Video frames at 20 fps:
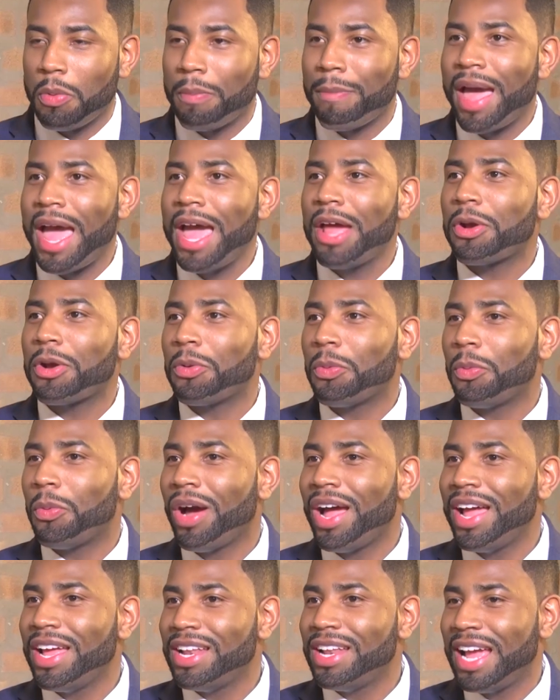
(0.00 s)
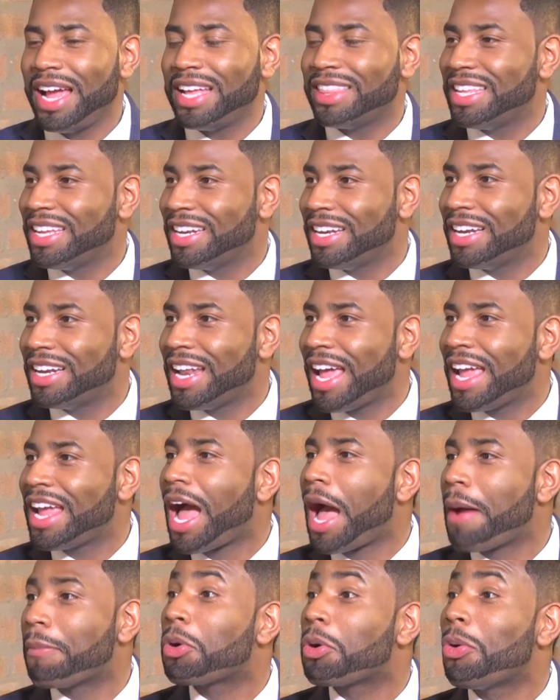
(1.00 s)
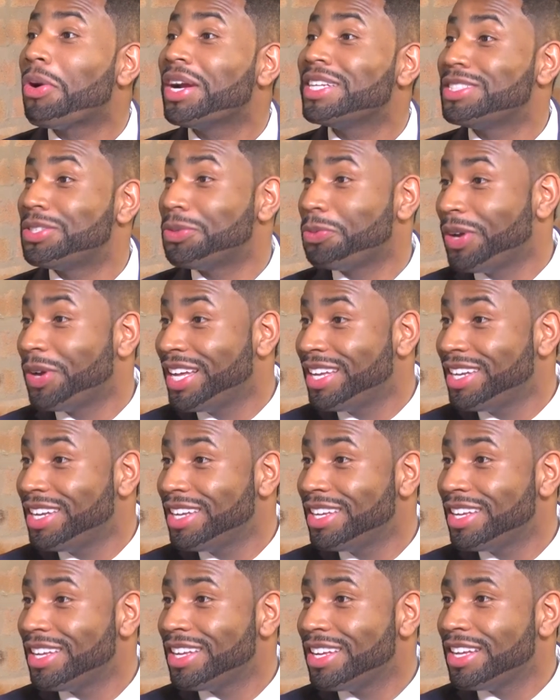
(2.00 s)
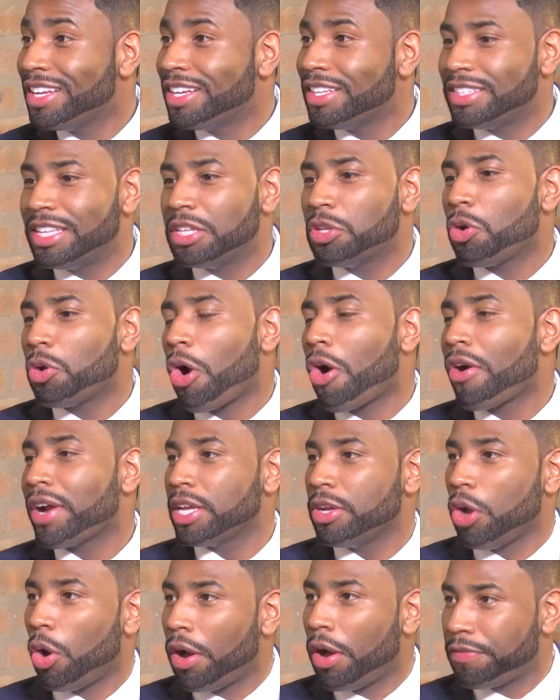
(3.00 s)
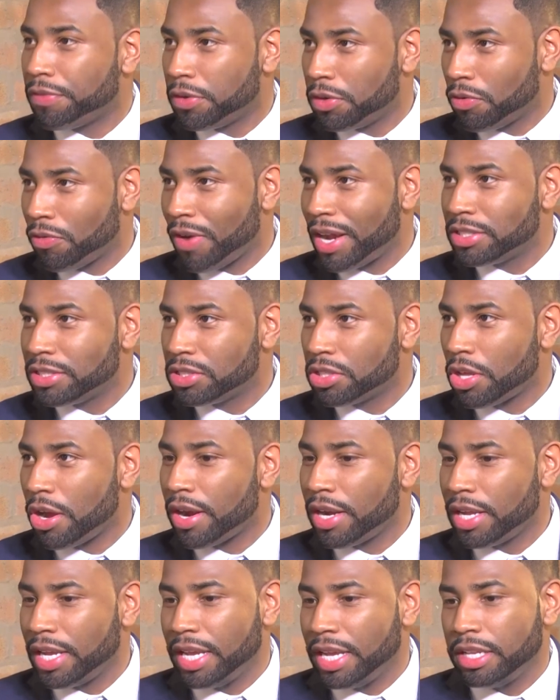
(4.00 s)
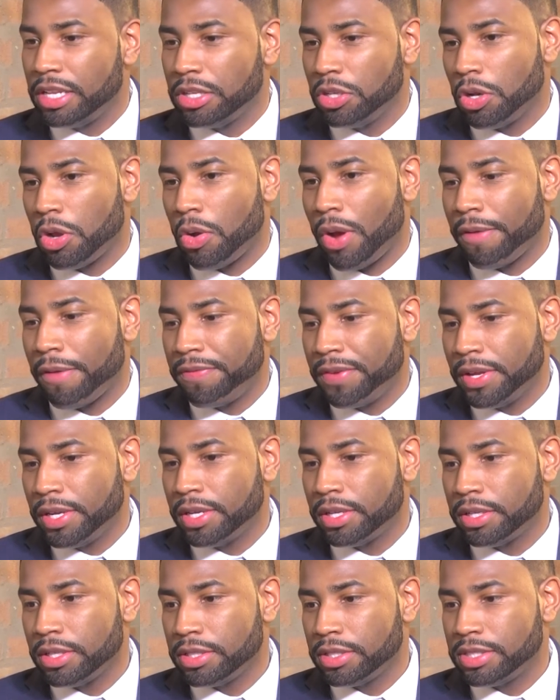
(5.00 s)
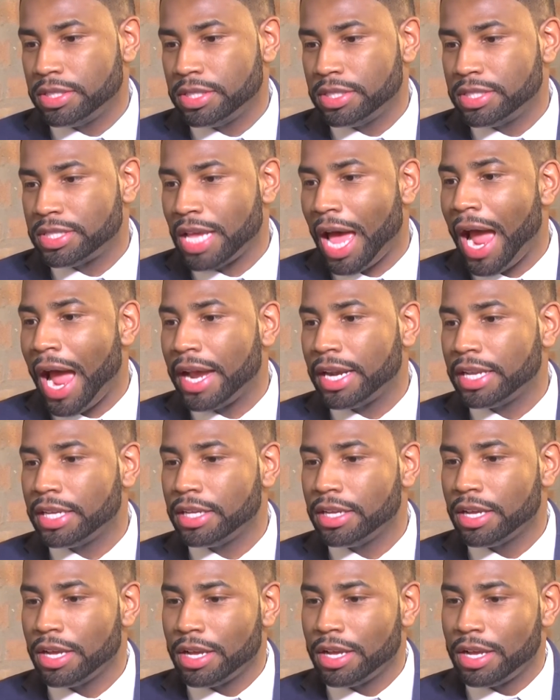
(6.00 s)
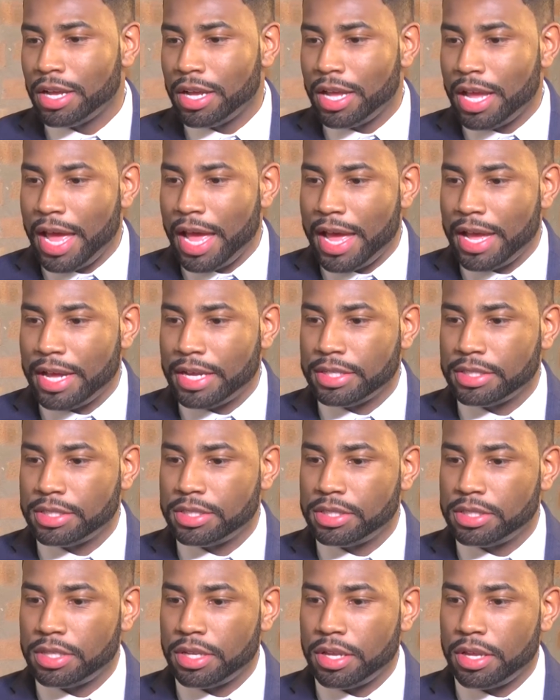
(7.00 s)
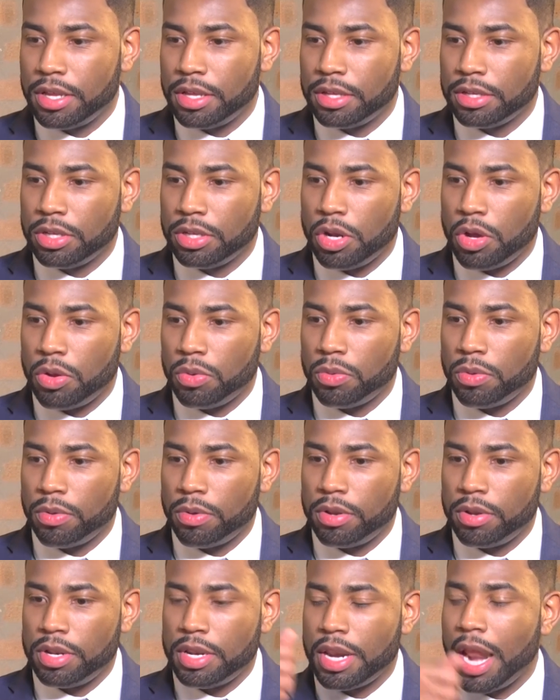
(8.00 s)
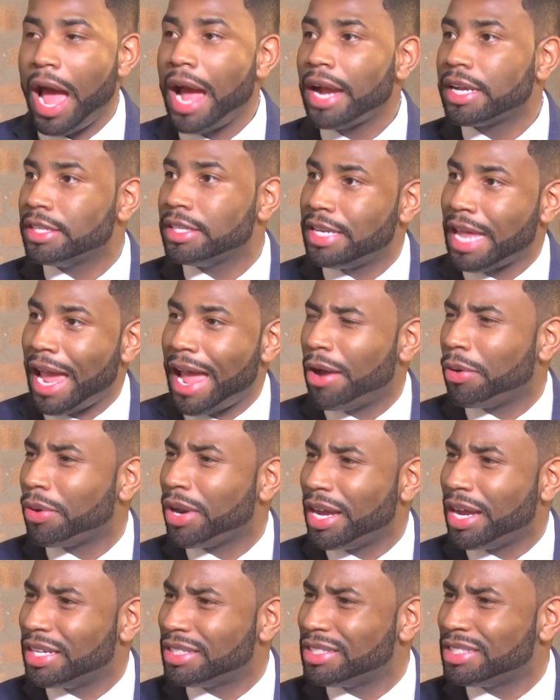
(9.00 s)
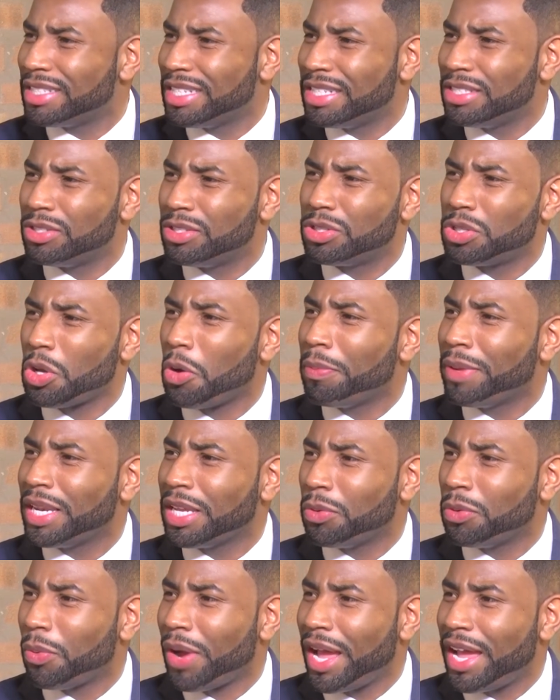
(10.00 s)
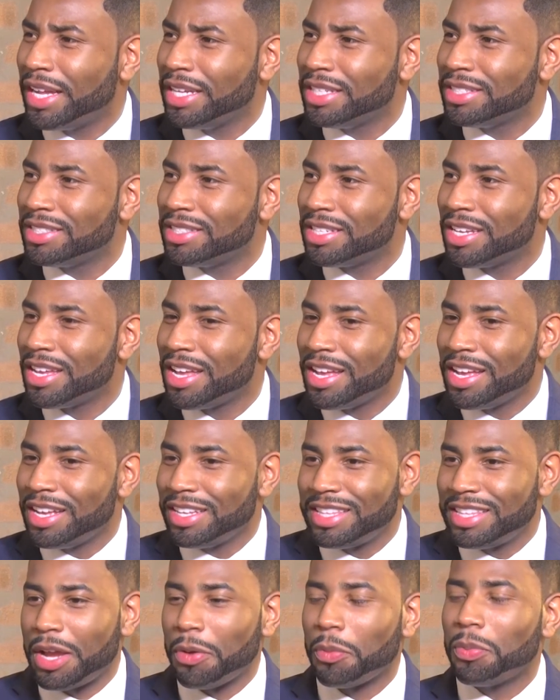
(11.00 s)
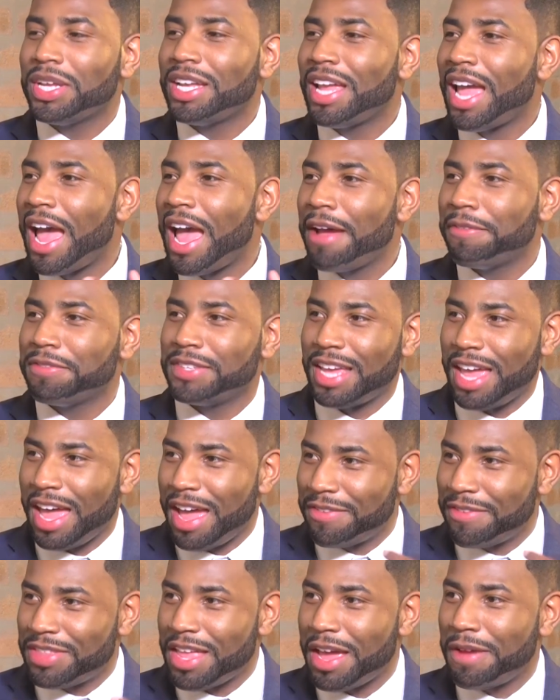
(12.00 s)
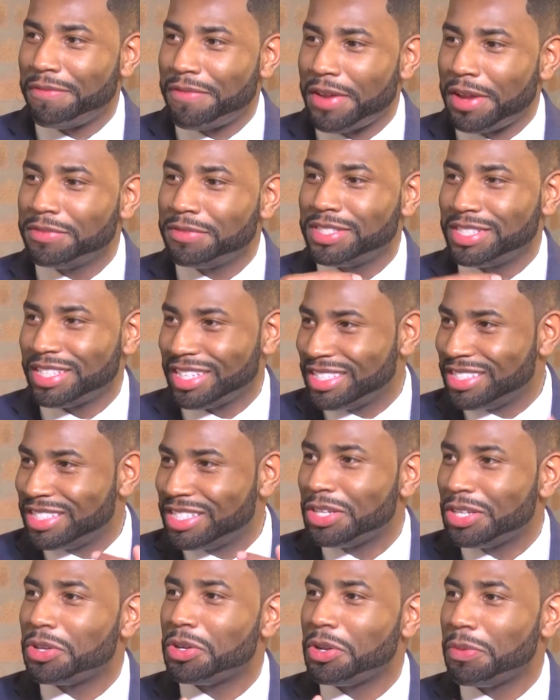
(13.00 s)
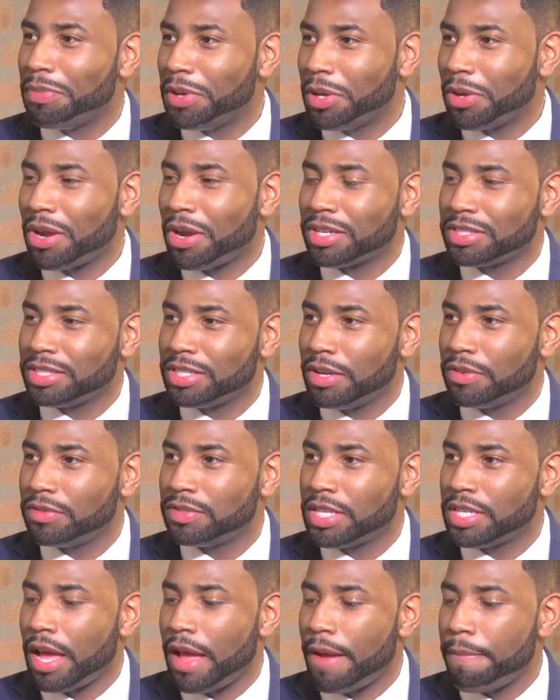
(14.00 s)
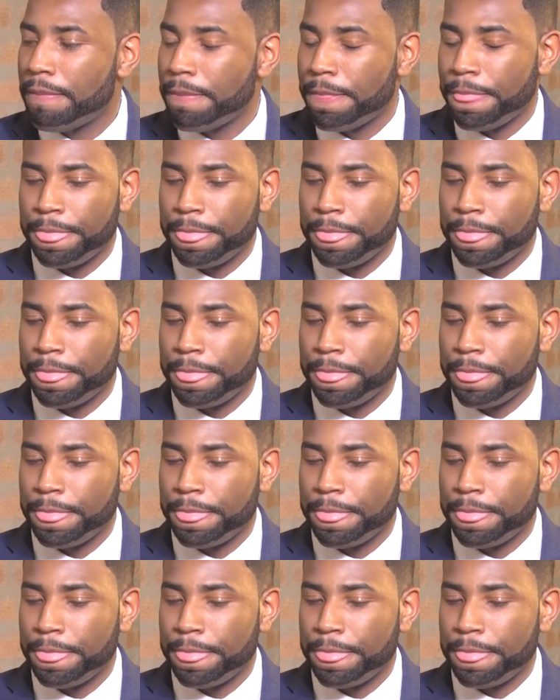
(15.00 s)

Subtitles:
matter what, at the end of the day, I'm going to win, then you're already off on the right start. And, you know, I think society has, you know, knocked down us in so many ways that we have to have that faith to continue to build ourselves up.